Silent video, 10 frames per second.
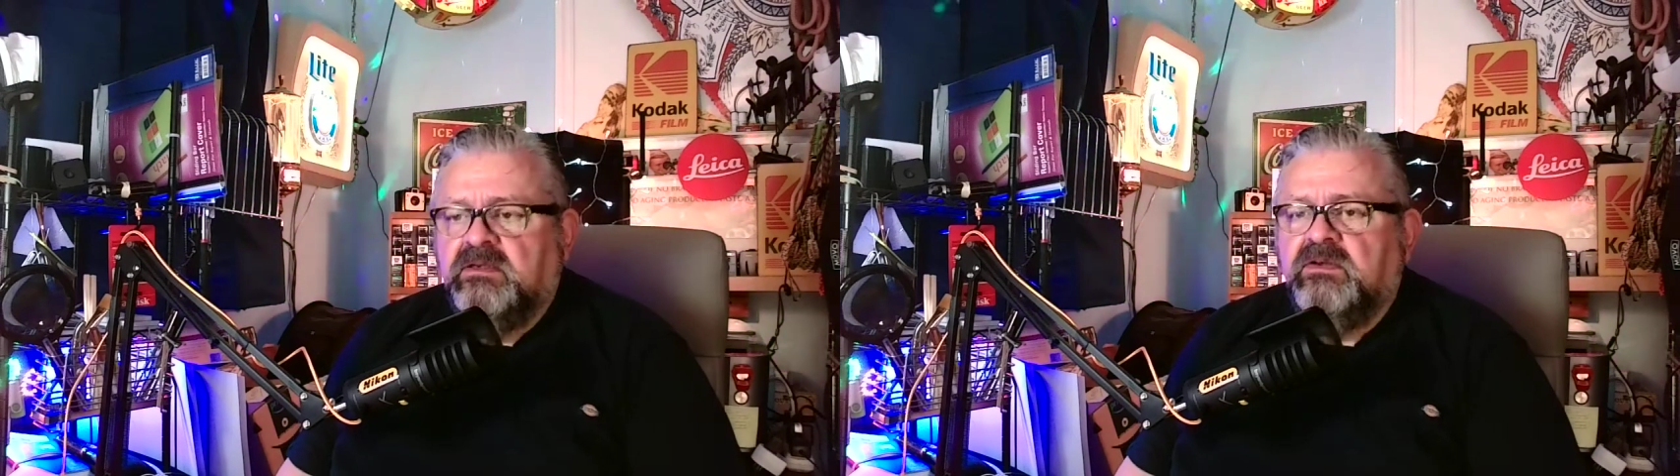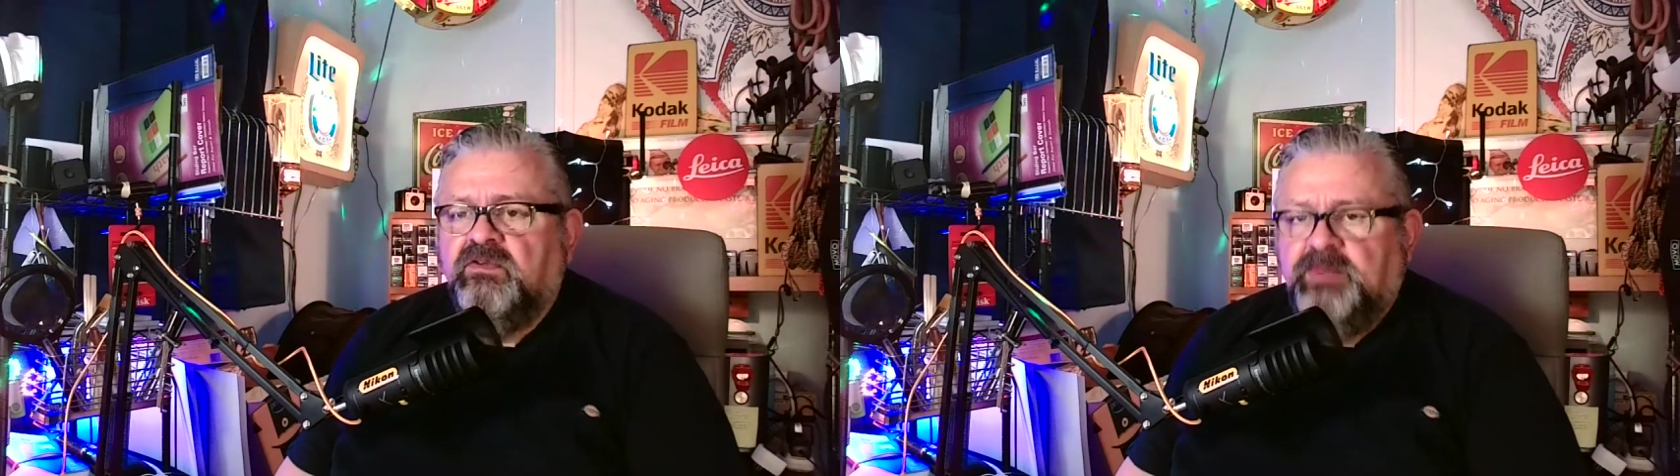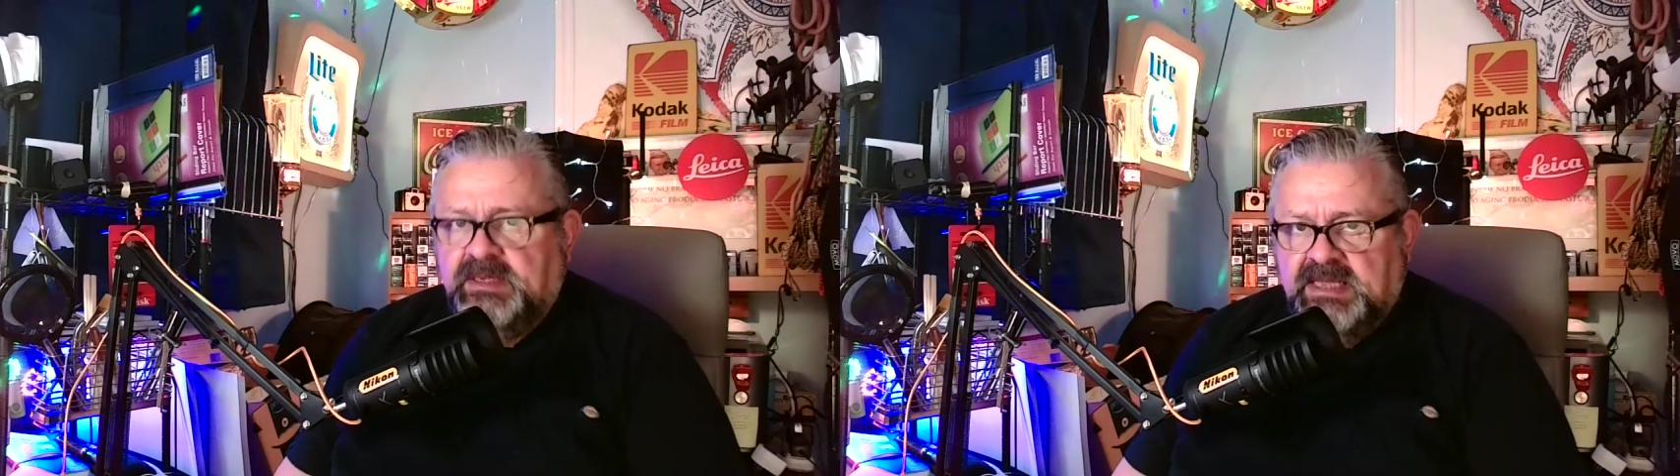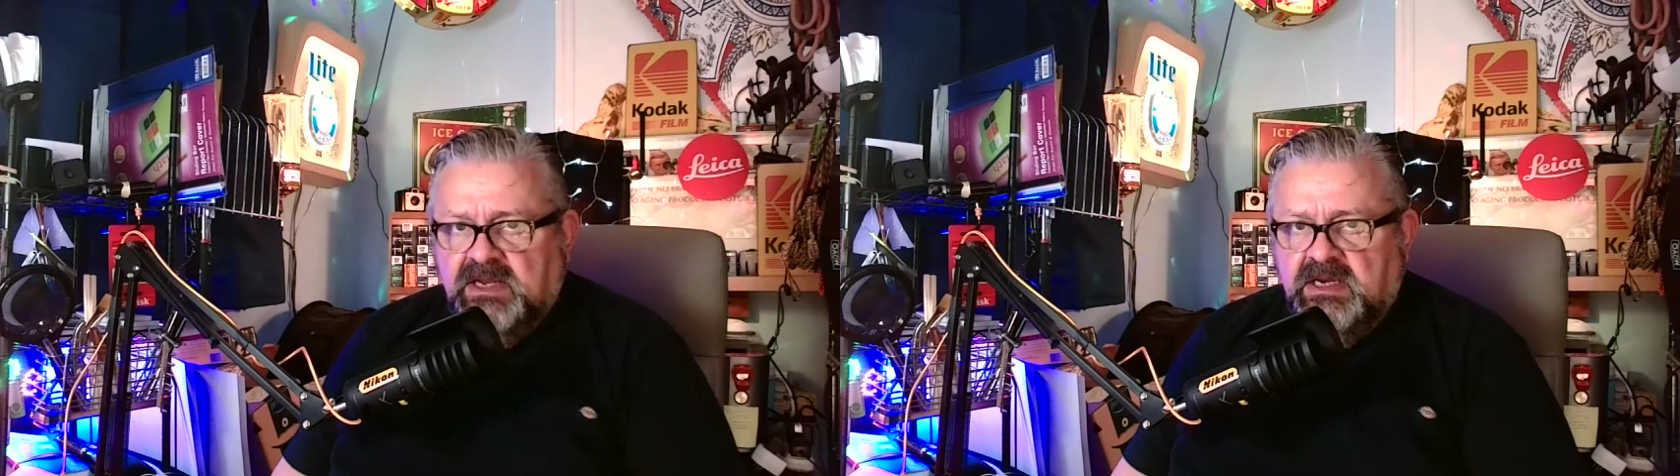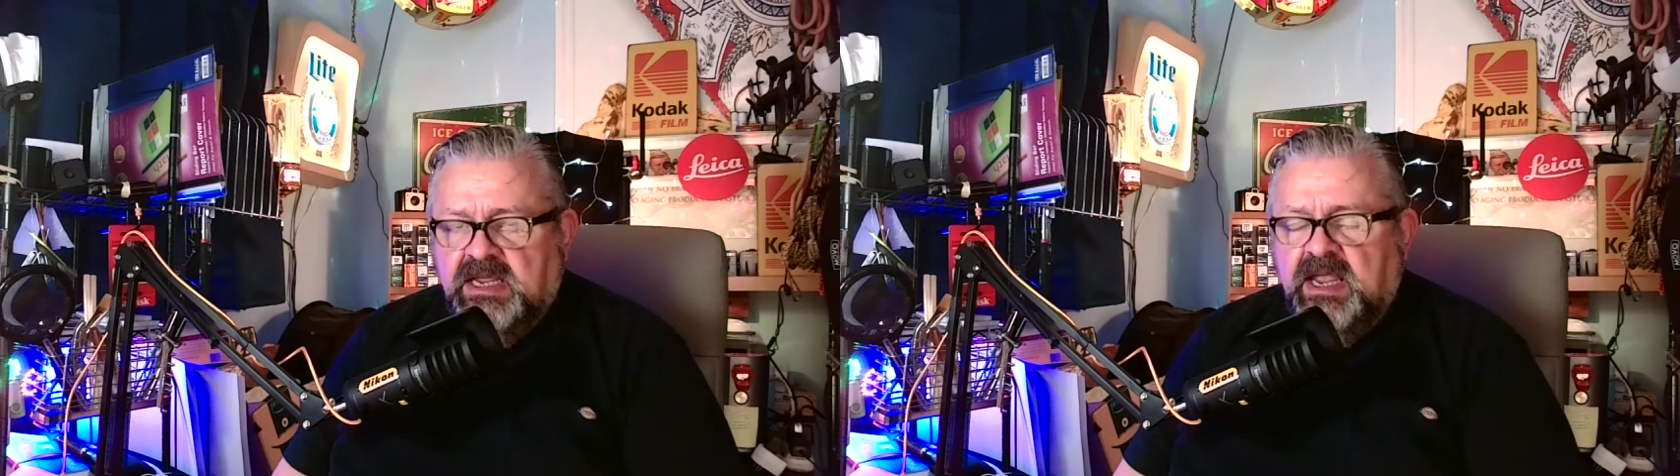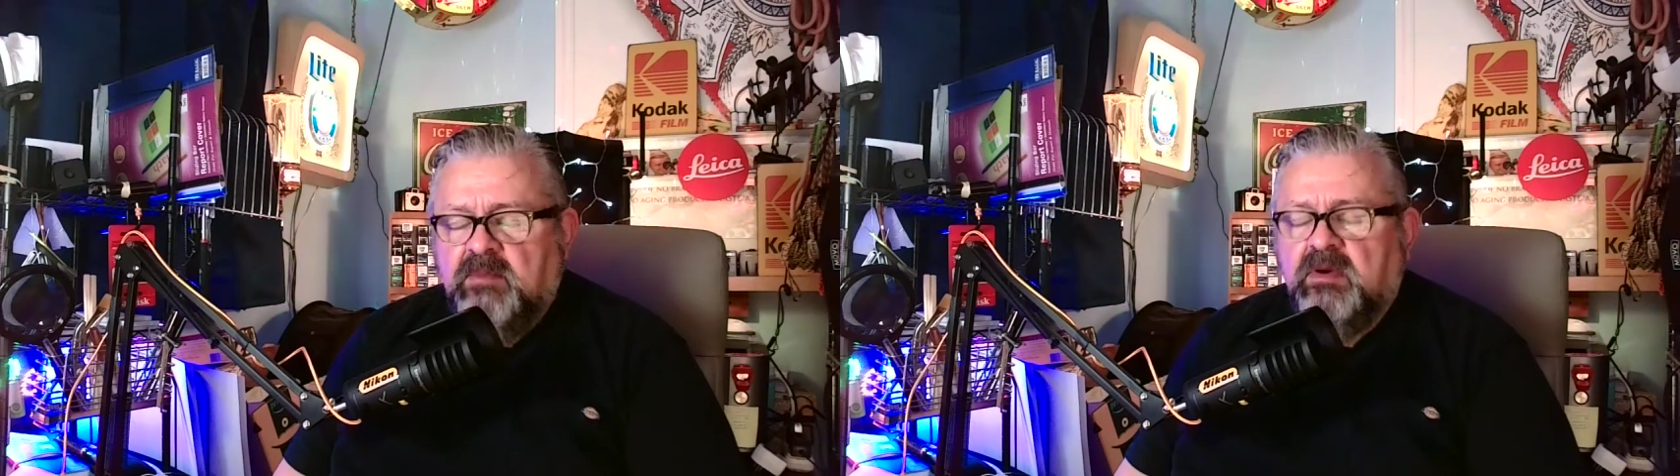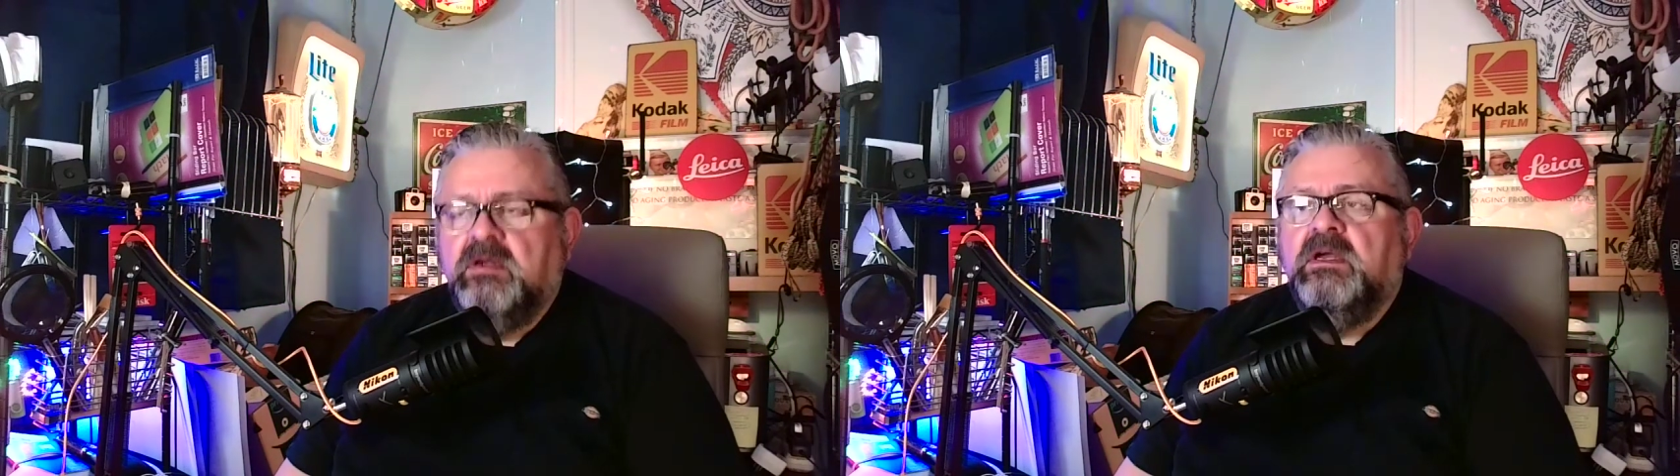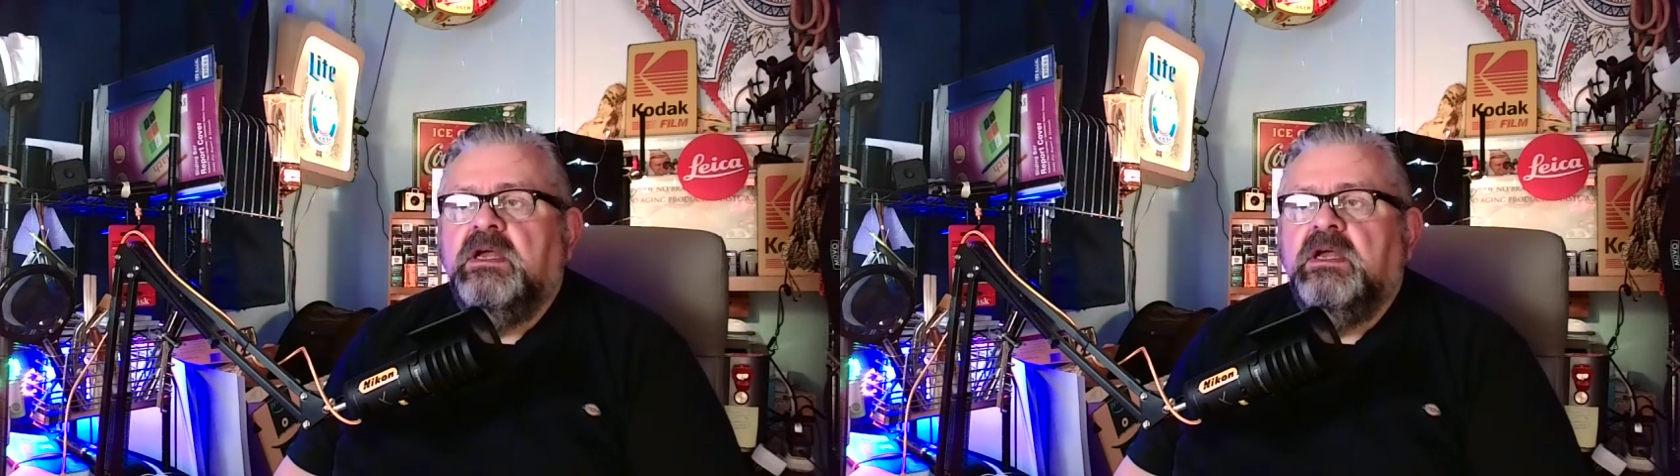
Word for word: You've picked out your camera.